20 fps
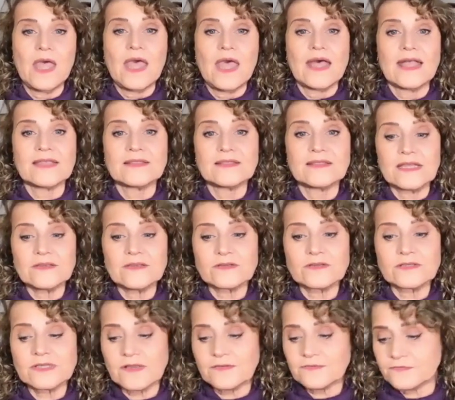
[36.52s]
And let
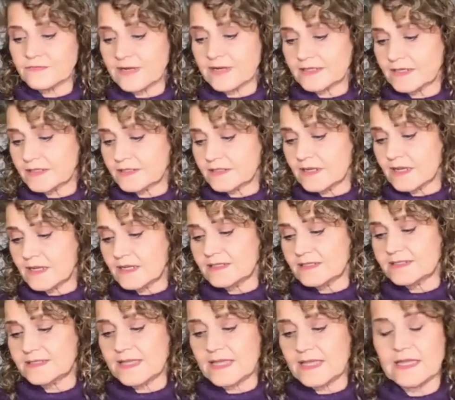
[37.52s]
yourself
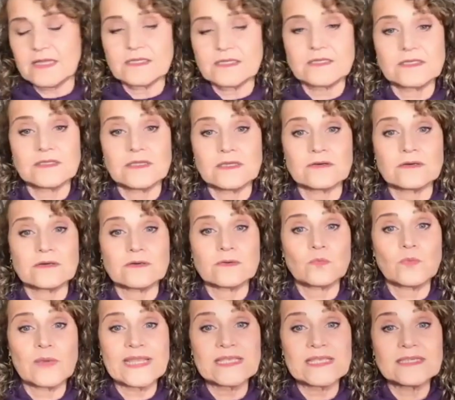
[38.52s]
recognize that there are
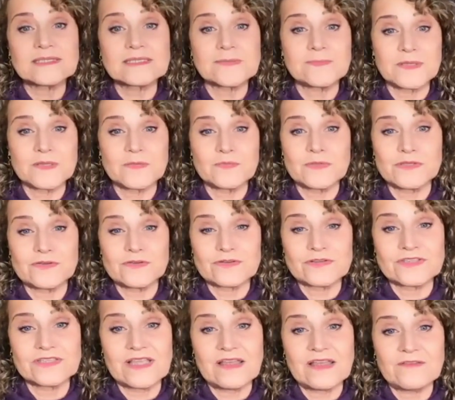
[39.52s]
ways to be with
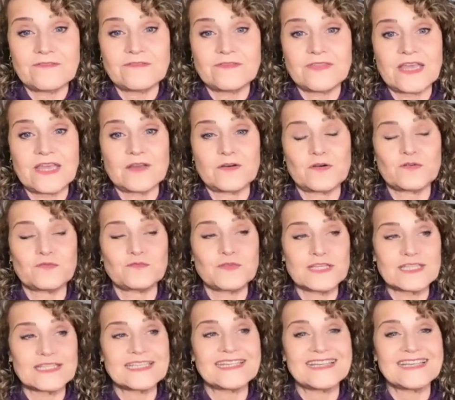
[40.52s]
yourself that are
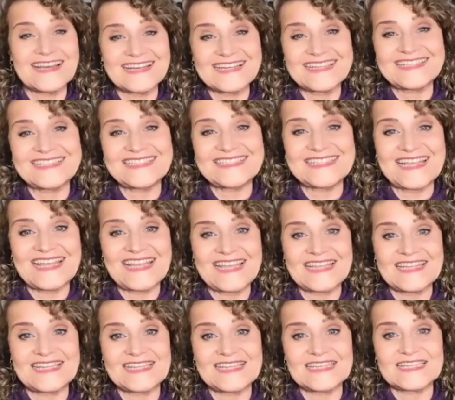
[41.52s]
really kind
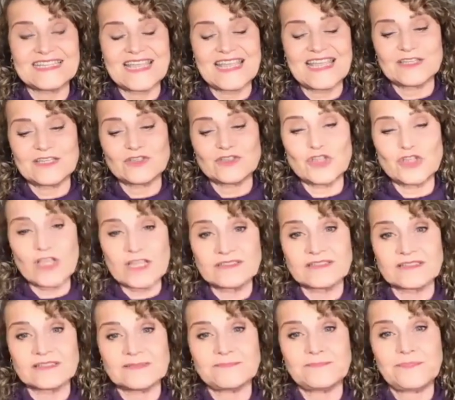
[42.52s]
and
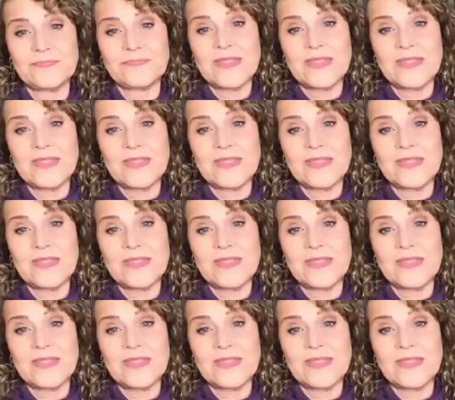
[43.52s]
gentle